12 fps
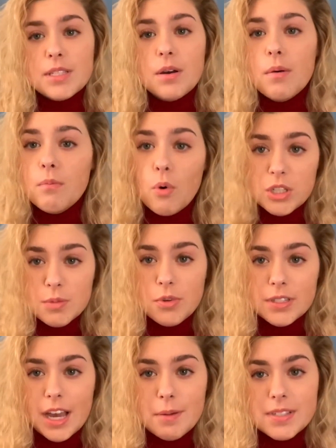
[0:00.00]
multiple
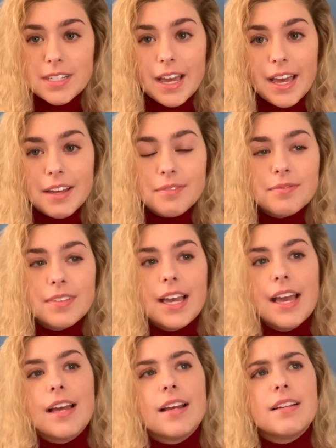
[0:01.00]
times a day.
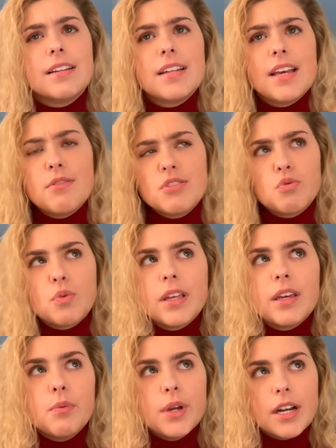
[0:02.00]
And it was
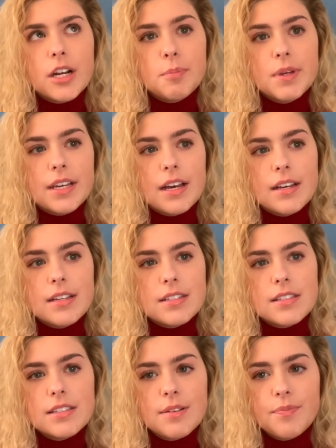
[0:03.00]
really weird,
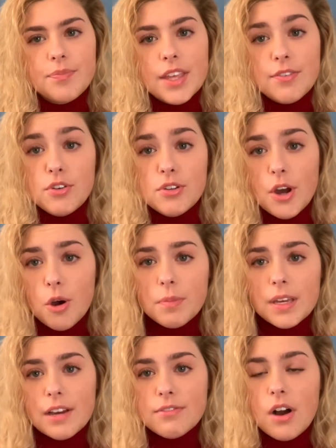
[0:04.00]
because if you know
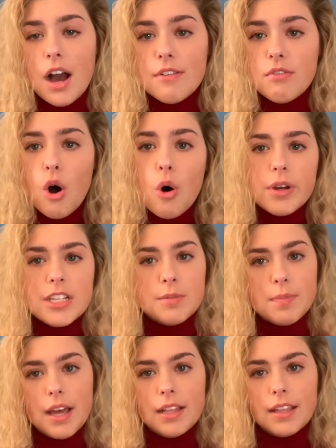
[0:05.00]
me, I've always
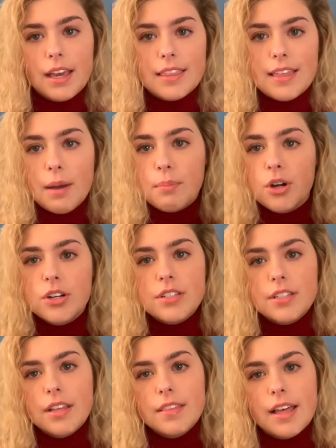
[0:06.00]
been like that
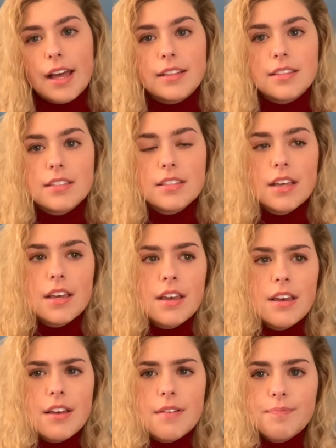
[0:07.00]
person that's
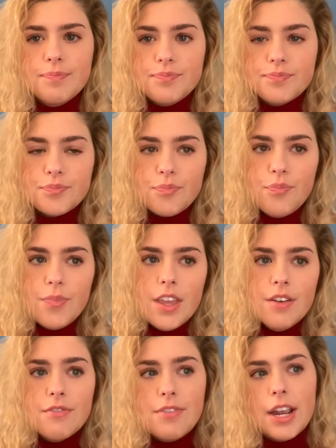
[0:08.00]

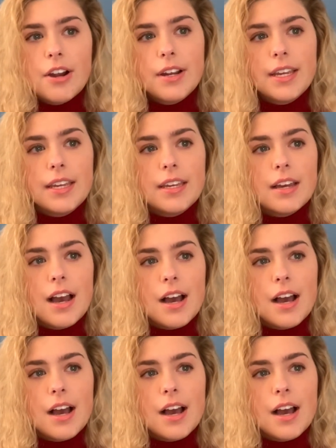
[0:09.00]
very